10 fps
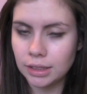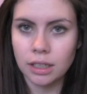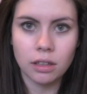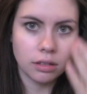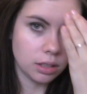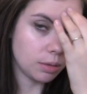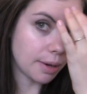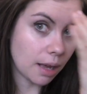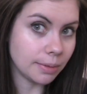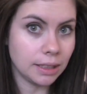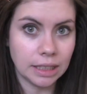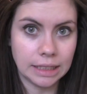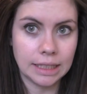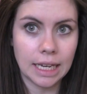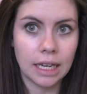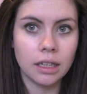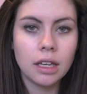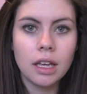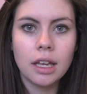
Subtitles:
So you would probably like that.